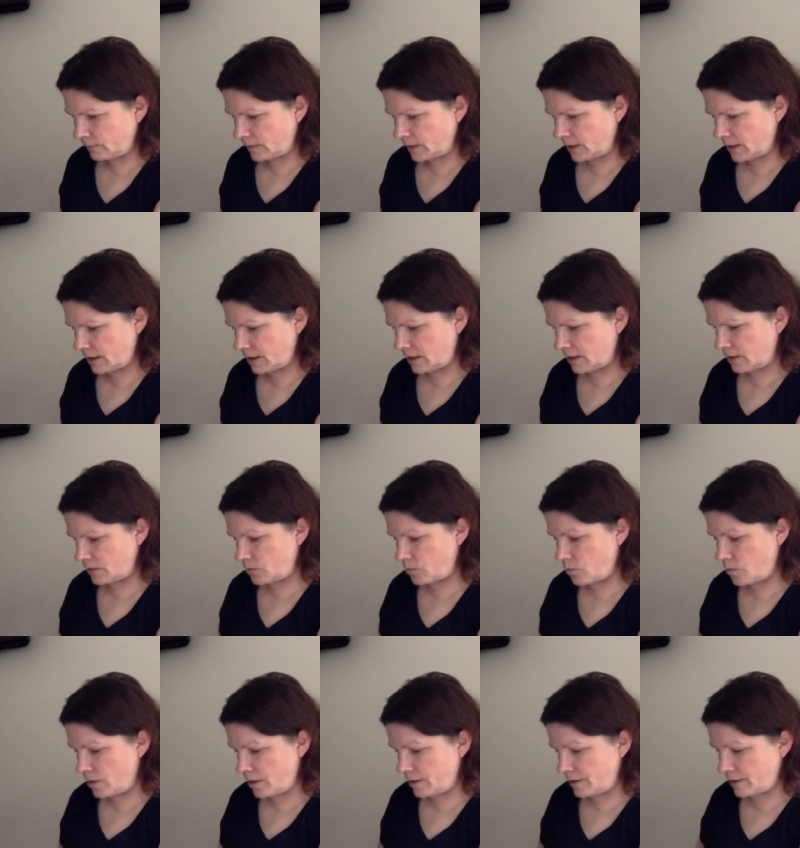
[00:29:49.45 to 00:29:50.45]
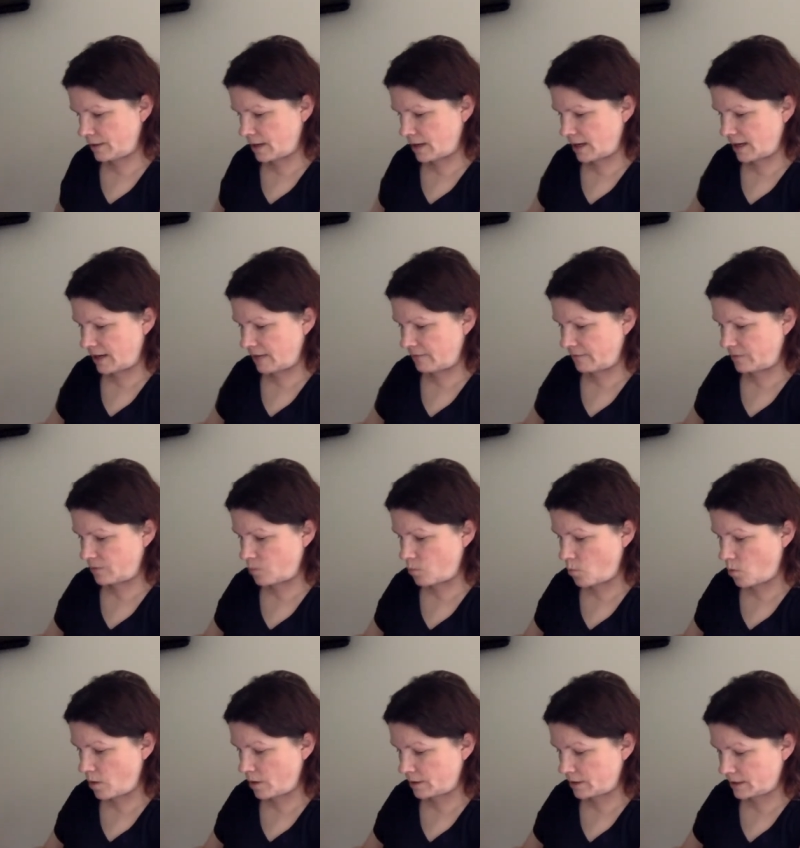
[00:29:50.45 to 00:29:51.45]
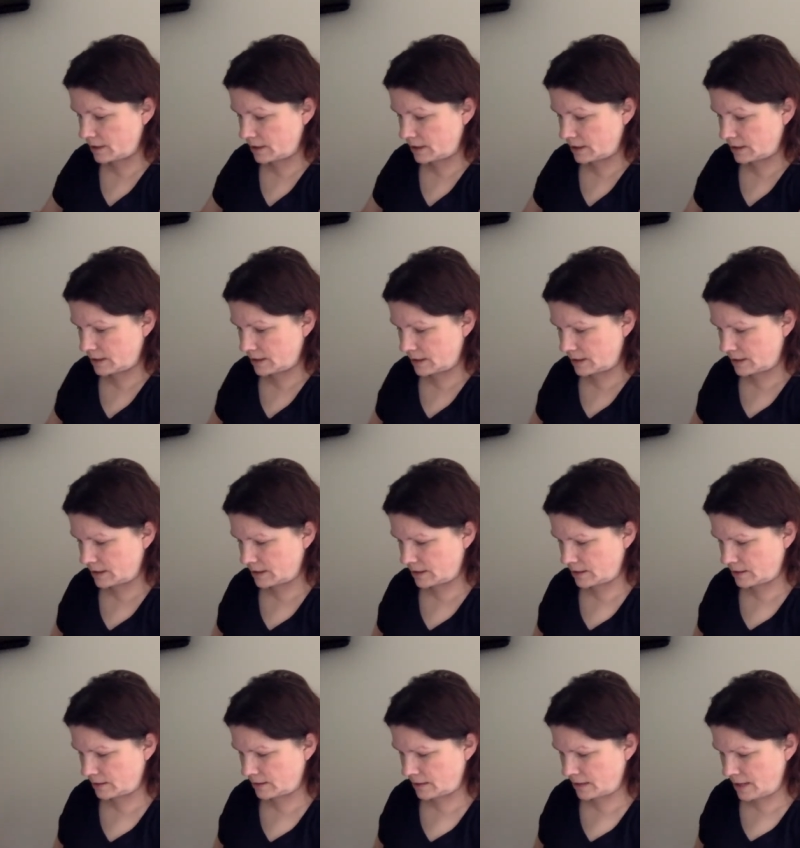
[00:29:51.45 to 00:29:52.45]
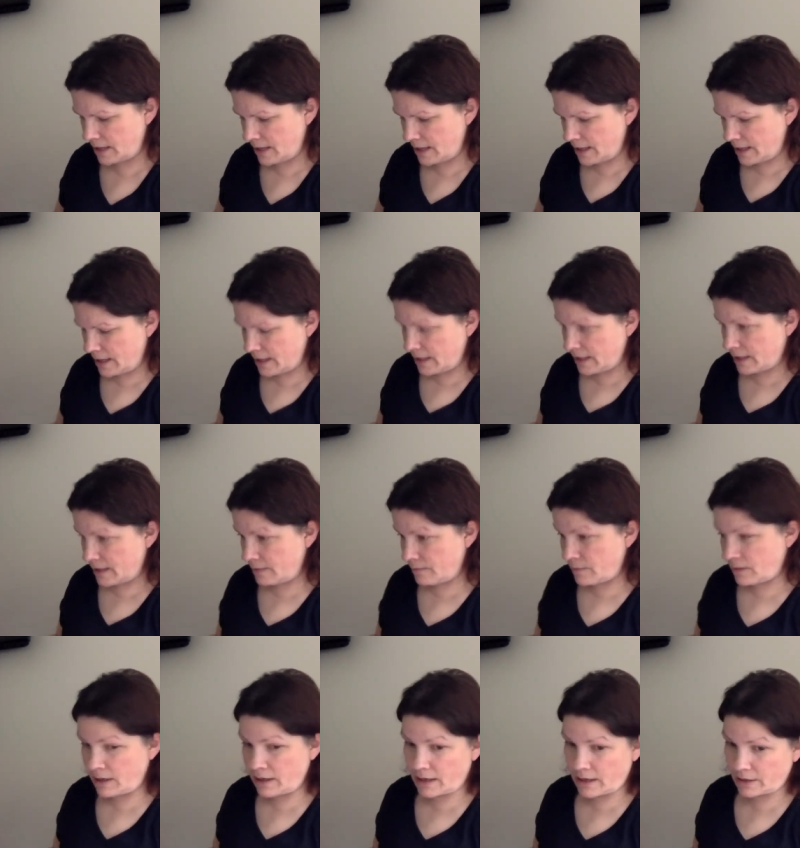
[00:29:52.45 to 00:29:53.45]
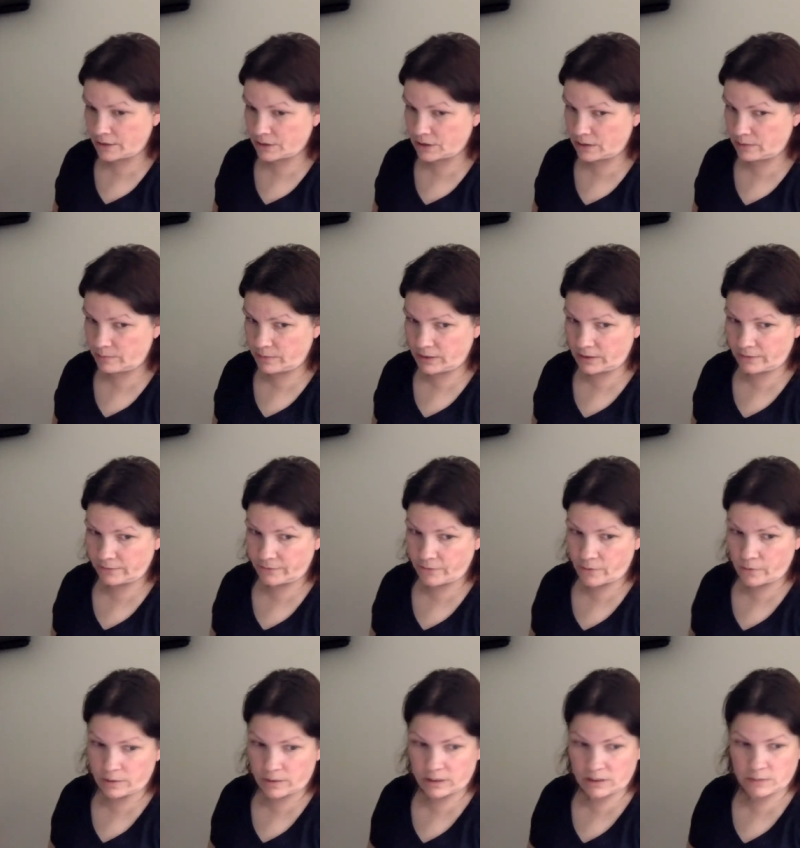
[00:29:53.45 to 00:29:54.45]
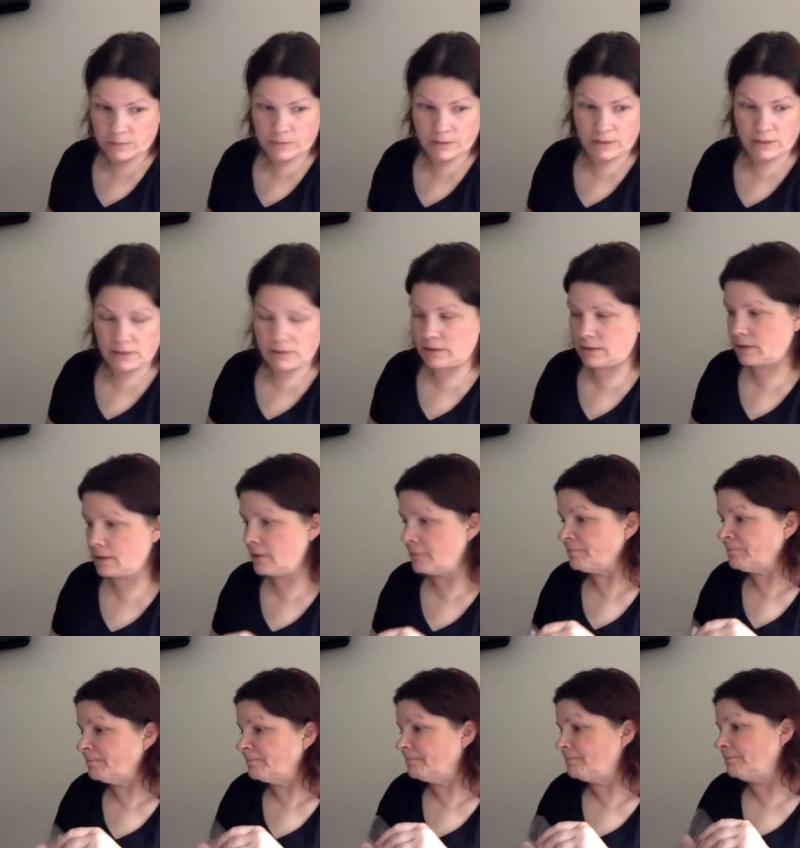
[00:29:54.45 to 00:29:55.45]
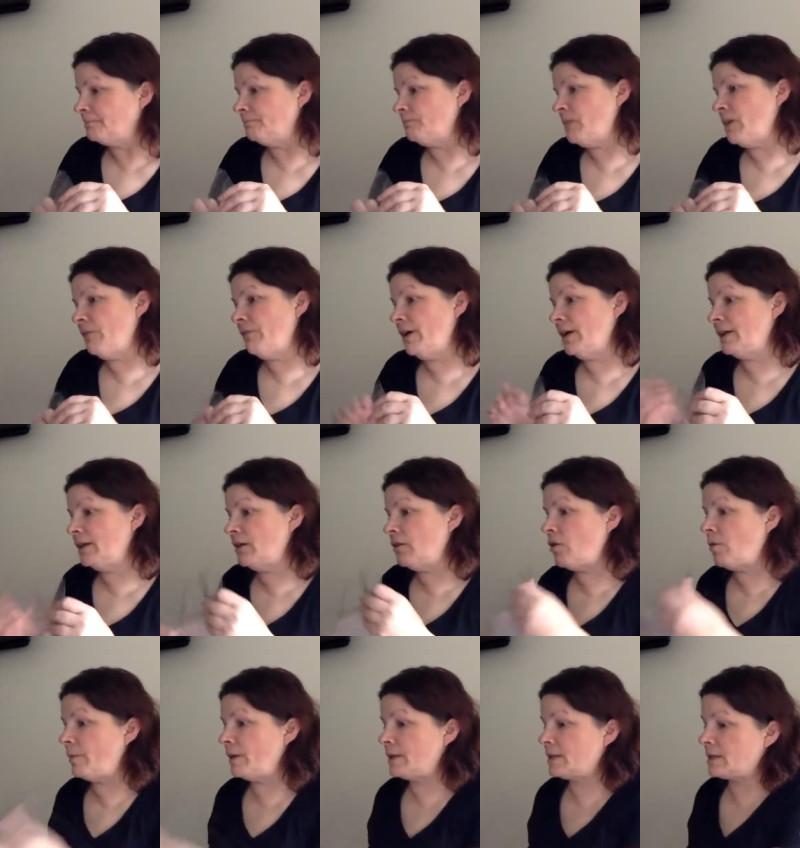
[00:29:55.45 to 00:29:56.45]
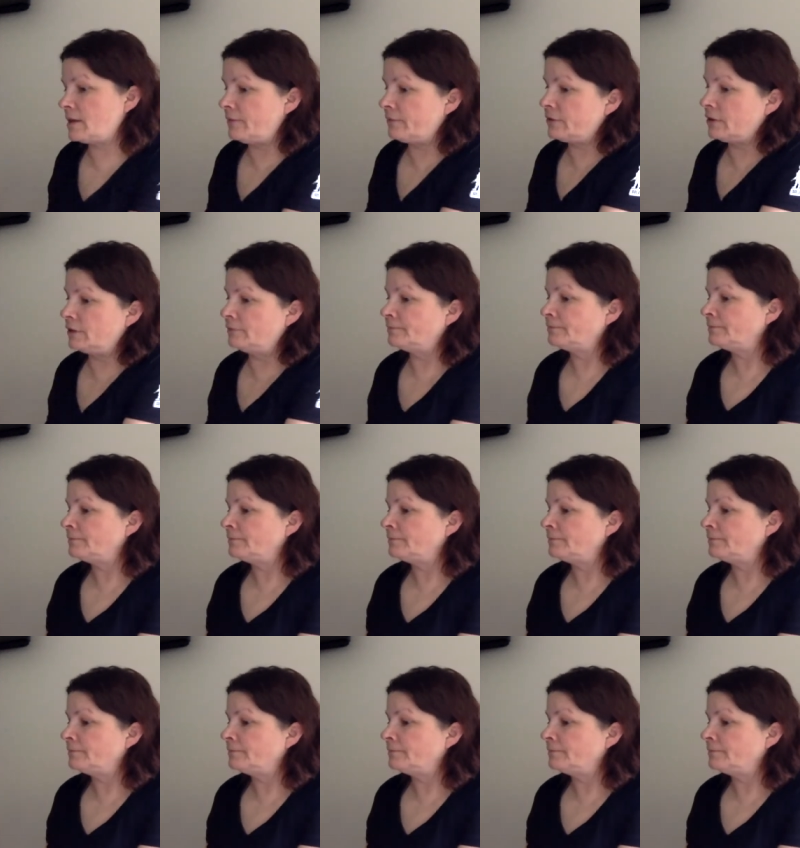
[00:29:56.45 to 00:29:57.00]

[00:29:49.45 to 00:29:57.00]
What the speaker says: And one that I have been wanting to get done, and might actually be a focus piece if I can get all my stuff done,